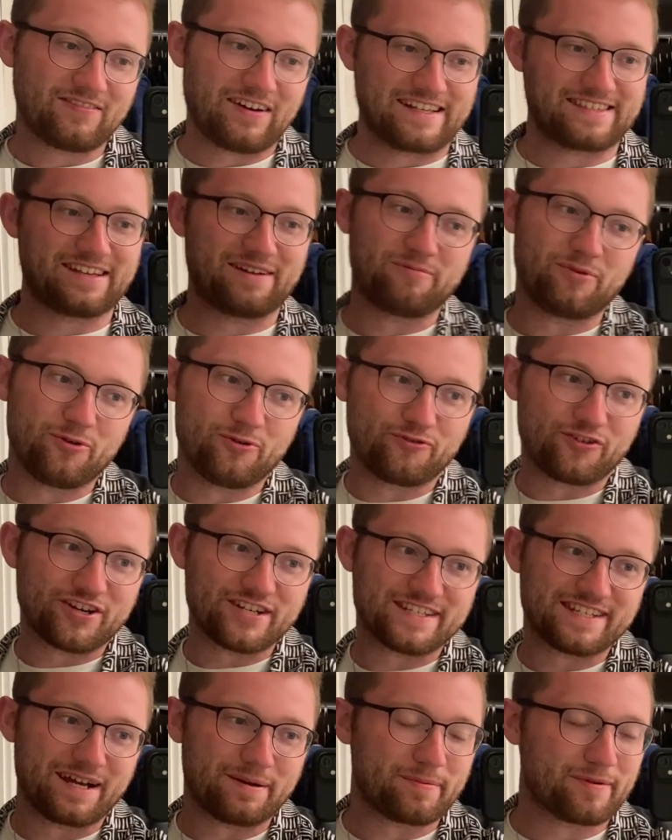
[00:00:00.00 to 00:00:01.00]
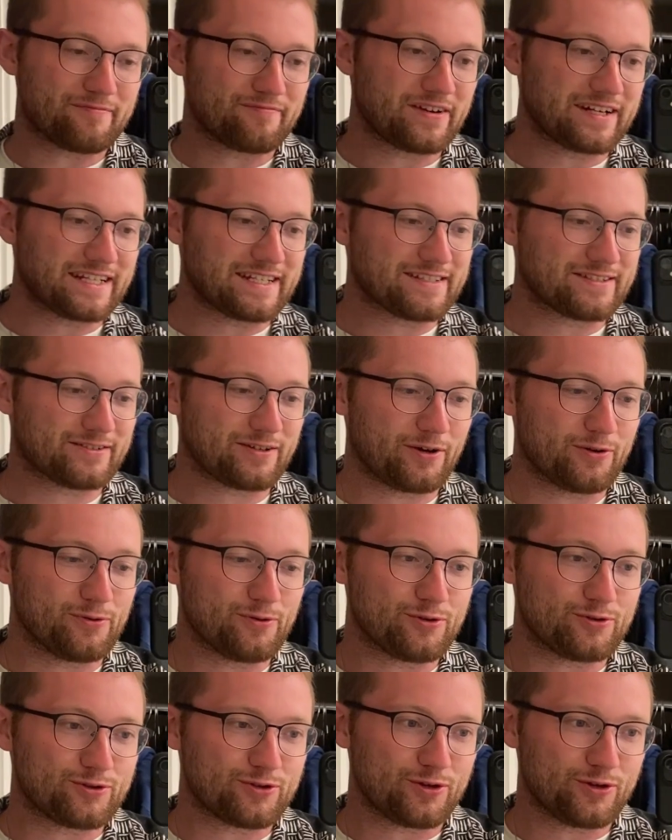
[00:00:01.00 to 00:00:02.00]
So I'm all freshened up and ready to go
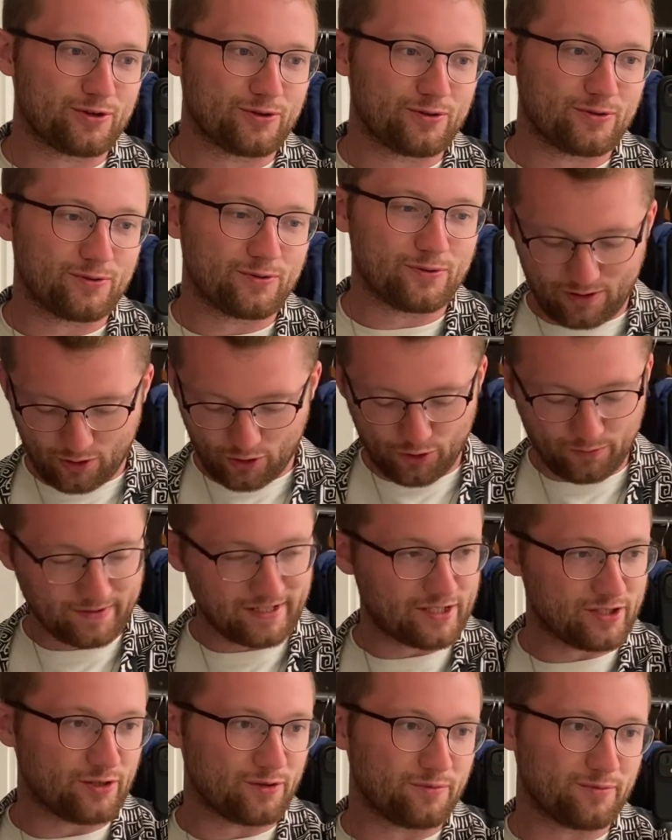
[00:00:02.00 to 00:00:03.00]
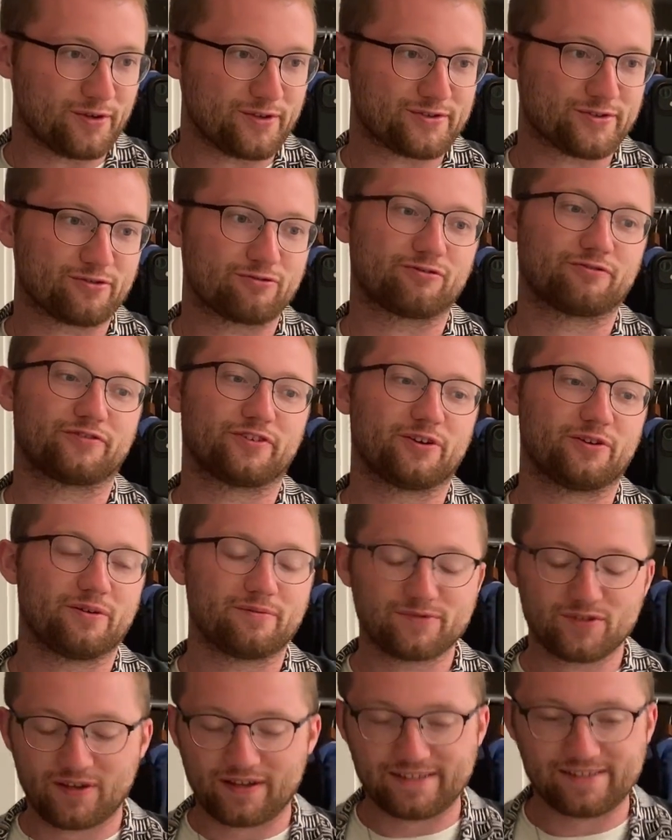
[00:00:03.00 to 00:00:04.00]
to Hoop-Dee-Doo Musical Revue. I'm
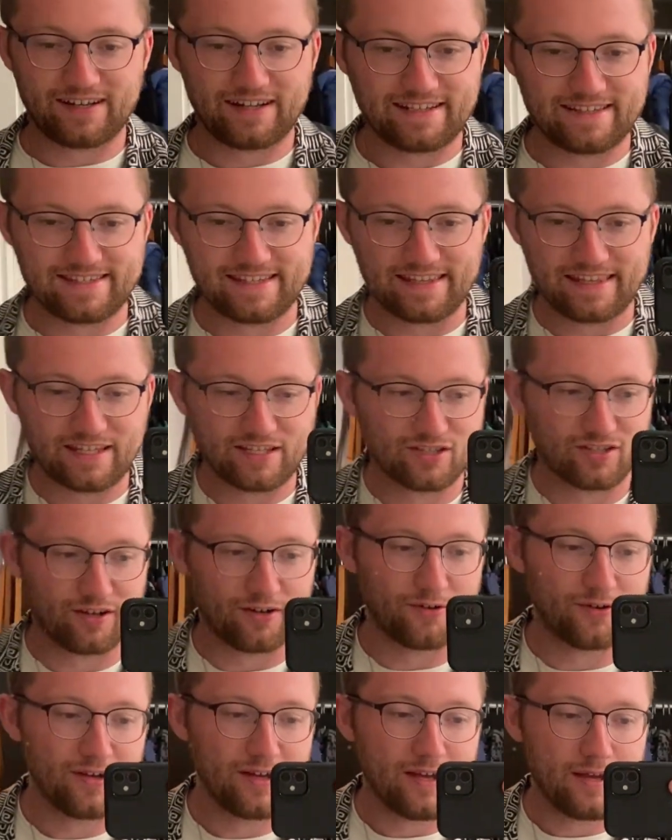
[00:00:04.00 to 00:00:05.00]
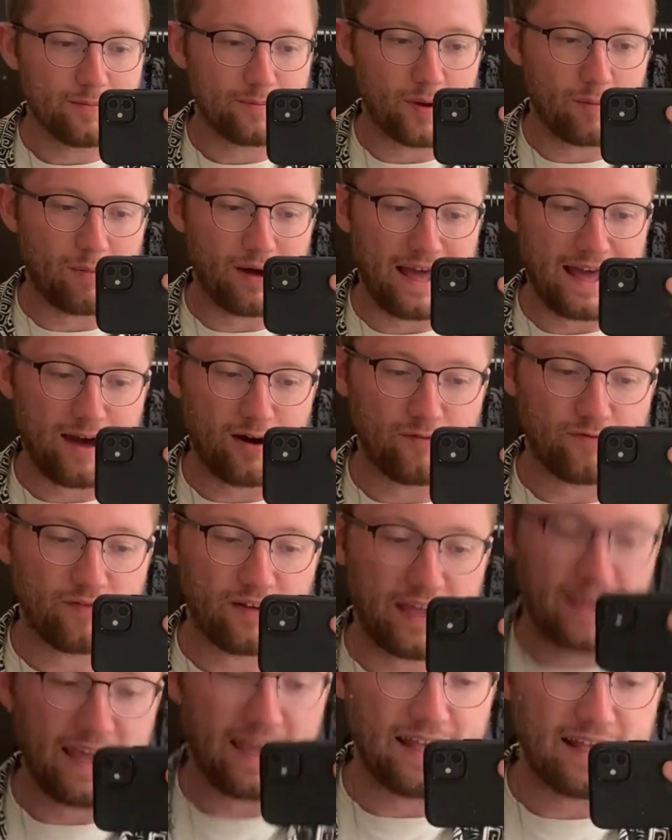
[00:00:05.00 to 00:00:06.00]
so excited to see this show. But my
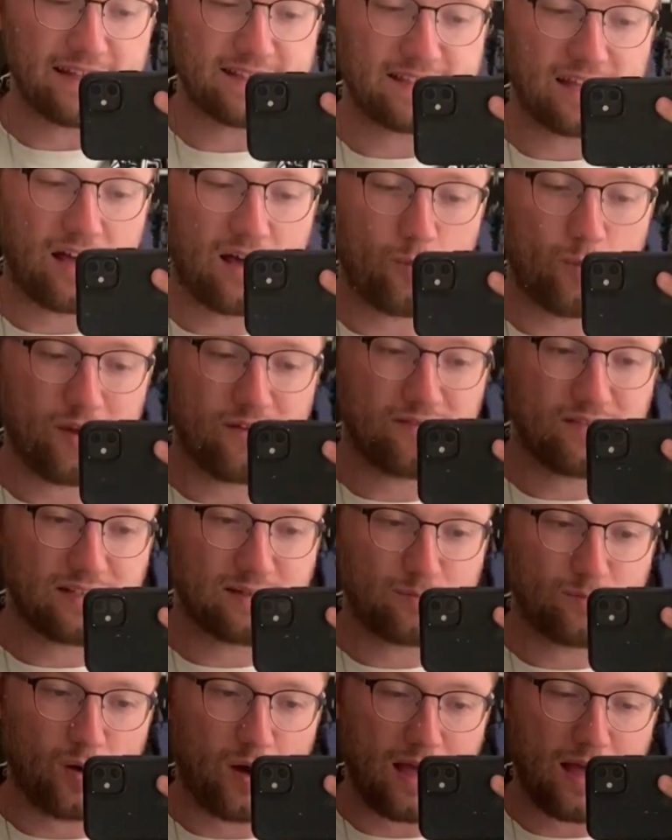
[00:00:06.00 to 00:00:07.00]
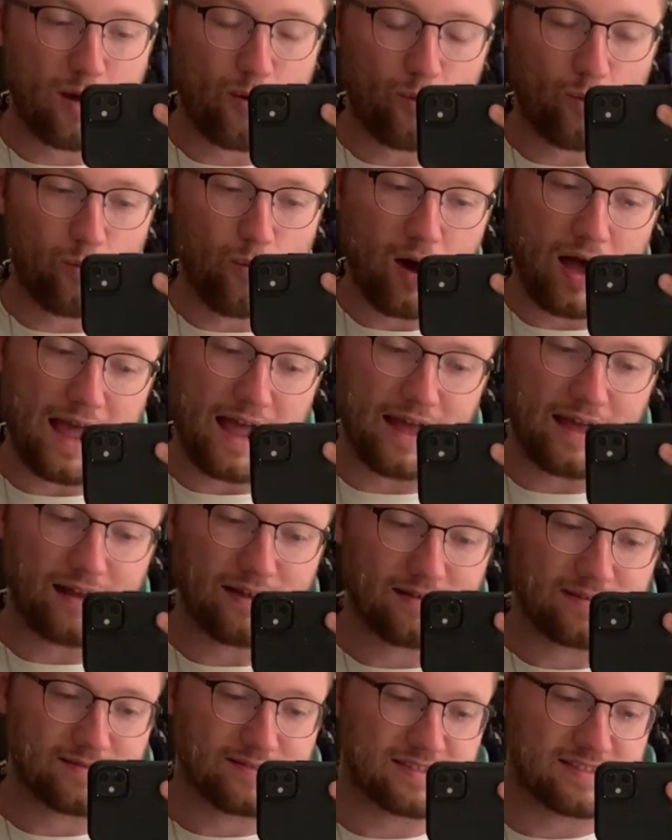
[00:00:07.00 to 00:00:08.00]
outfit is, I'm wearing my white
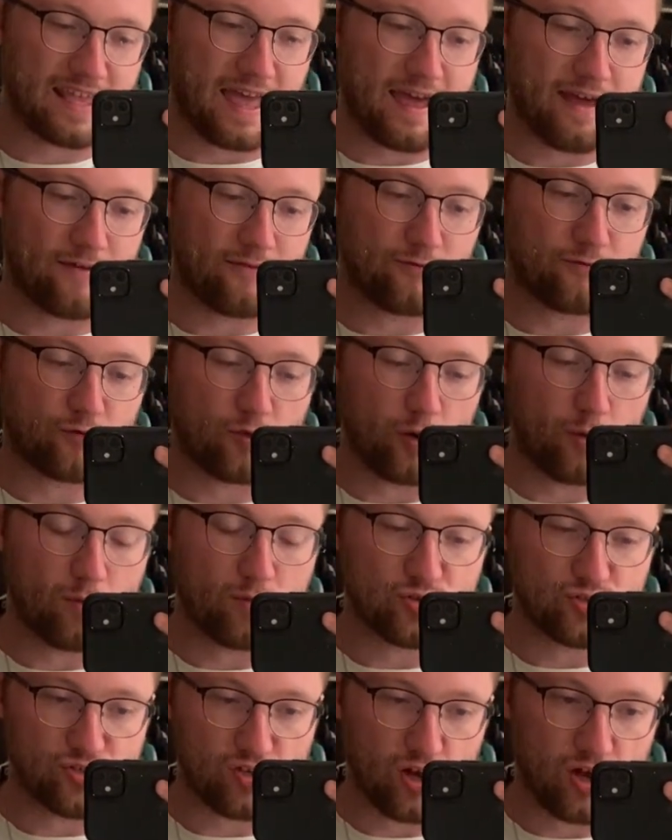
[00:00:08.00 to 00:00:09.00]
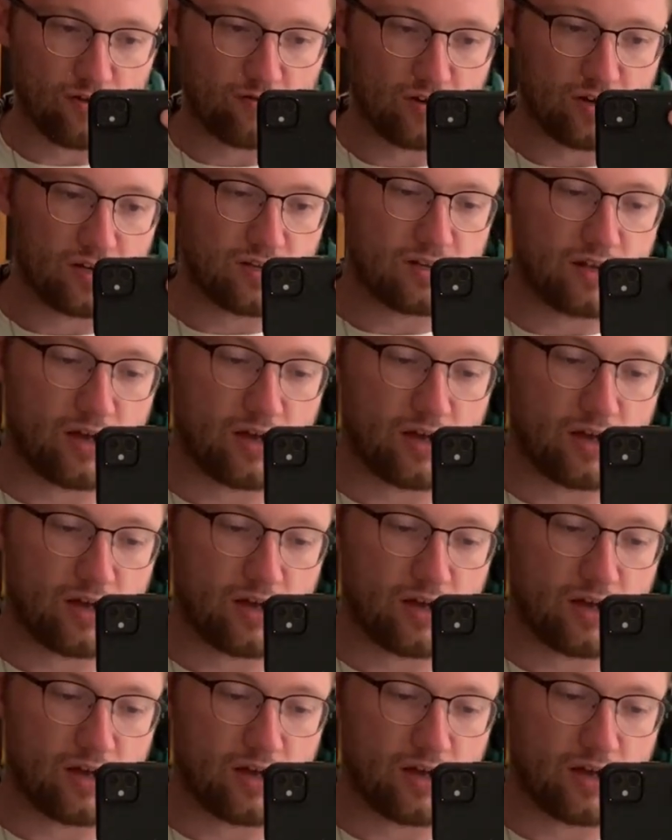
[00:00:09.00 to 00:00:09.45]
set from Zara.